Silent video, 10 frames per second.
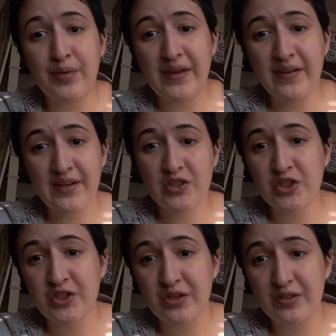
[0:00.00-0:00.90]

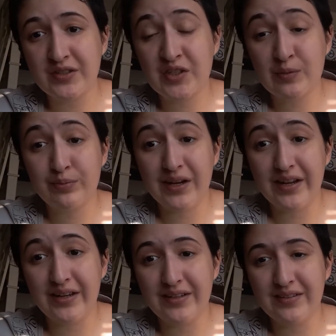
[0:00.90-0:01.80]
pinkish
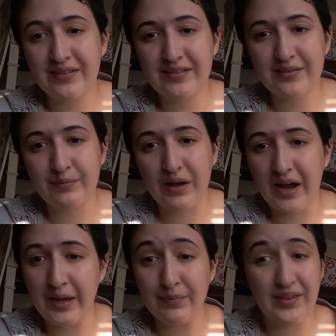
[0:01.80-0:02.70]
spot
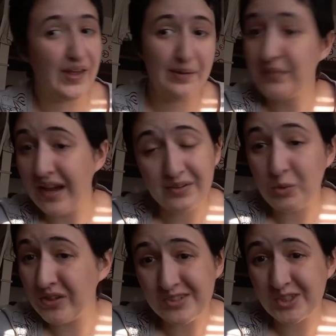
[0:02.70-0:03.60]
behind me that I'm not
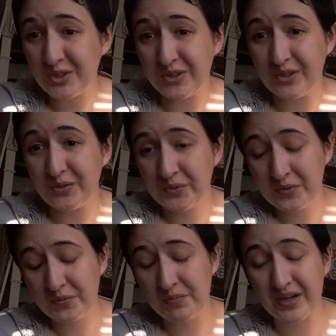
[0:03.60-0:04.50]
going to show you,
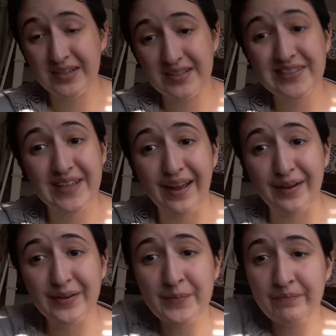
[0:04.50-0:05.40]
but it is
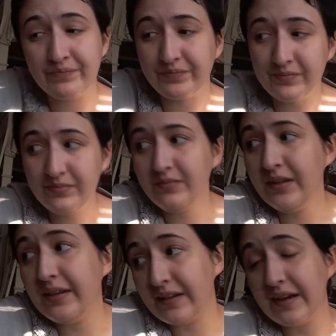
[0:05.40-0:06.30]
there.
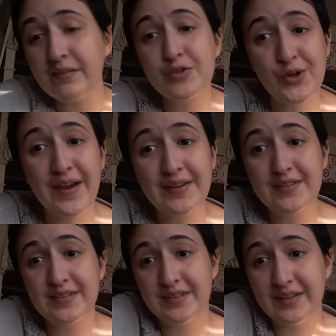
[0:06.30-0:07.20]
And I have tried
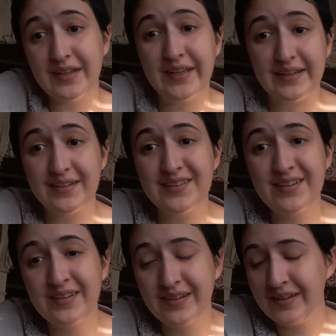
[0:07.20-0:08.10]
to clean it
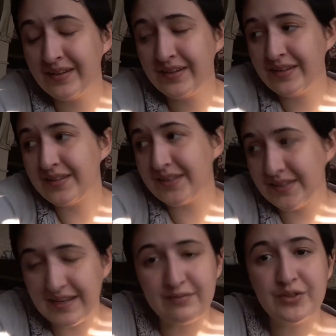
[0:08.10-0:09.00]

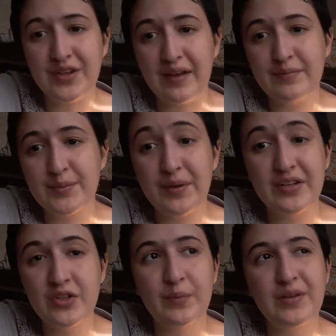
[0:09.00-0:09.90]
several times, but
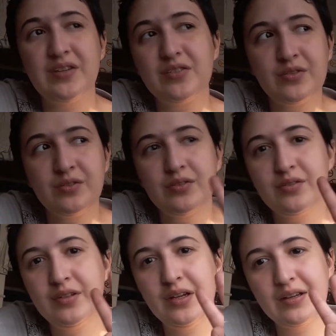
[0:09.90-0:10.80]
it took me
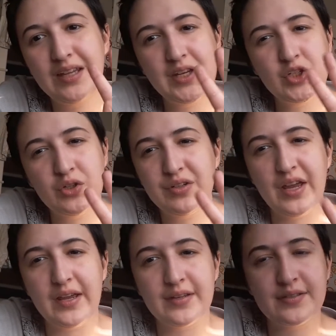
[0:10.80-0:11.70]
nearly 2
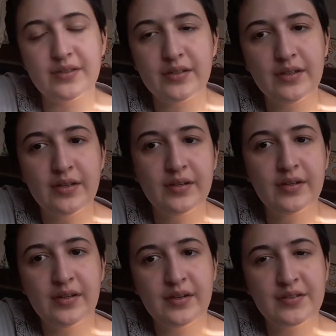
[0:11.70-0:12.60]
days
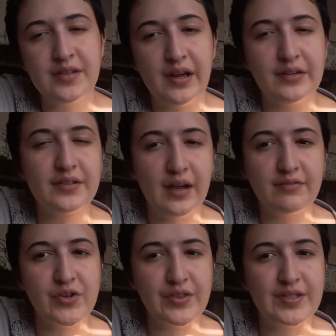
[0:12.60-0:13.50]
to
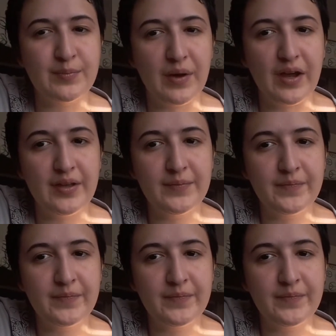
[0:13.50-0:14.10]
uncover the spot